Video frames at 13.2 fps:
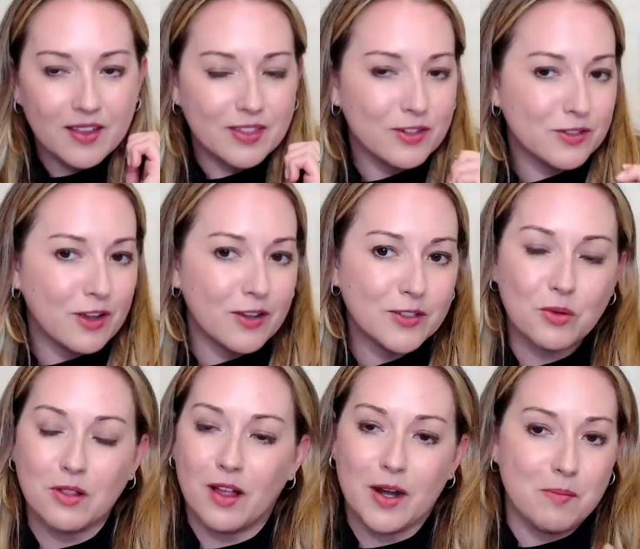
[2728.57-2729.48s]
There's also
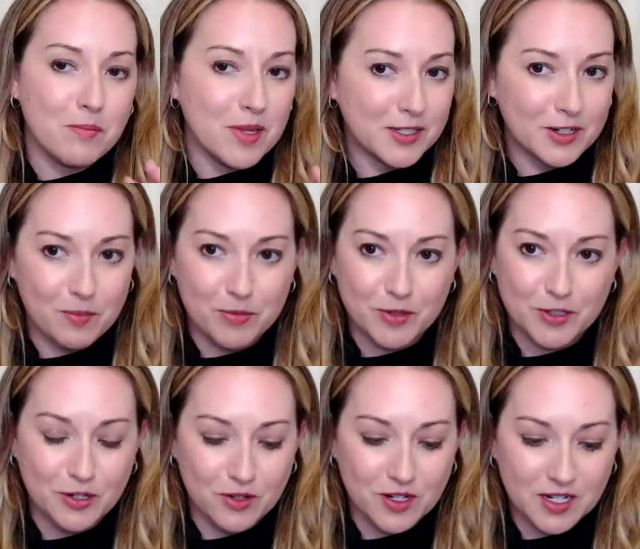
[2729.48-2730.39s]
a lot of missed
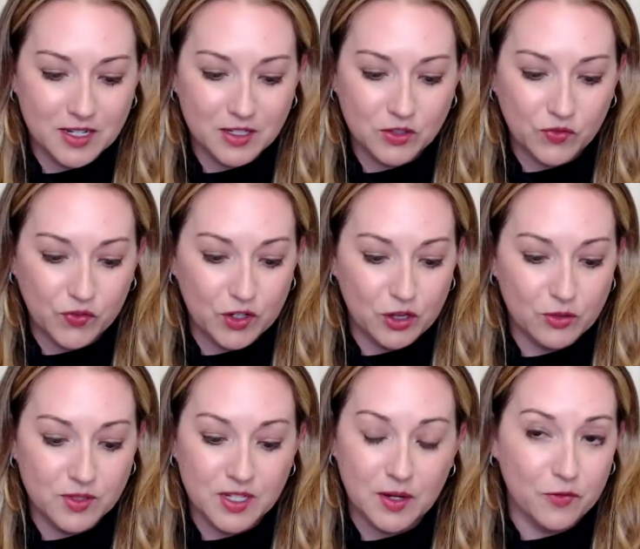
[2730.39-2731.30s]
opportunities for
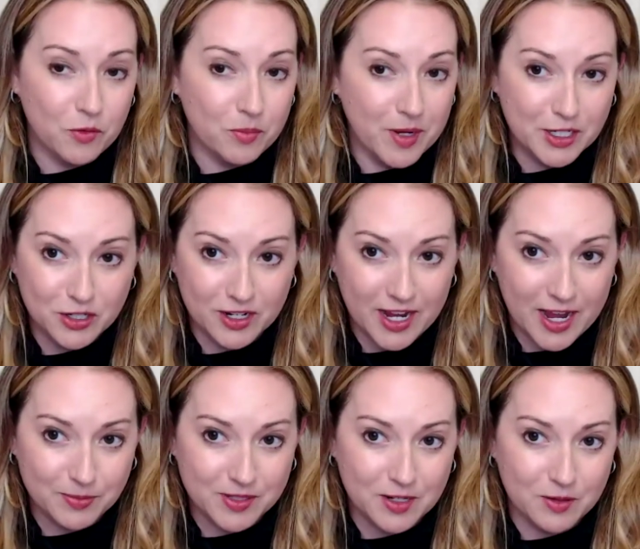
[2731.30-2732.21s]
closing information
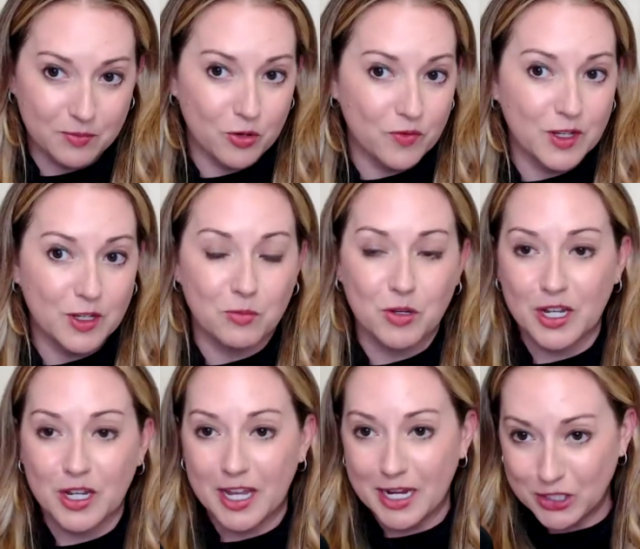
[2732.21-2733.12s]
gaps and improving
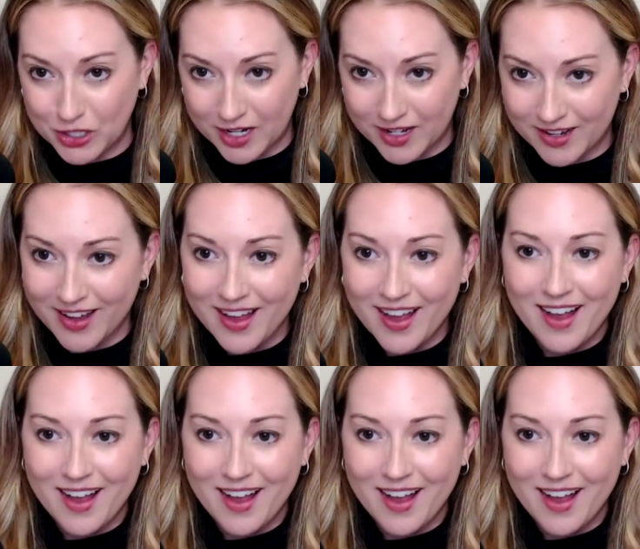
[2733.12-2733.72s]
communication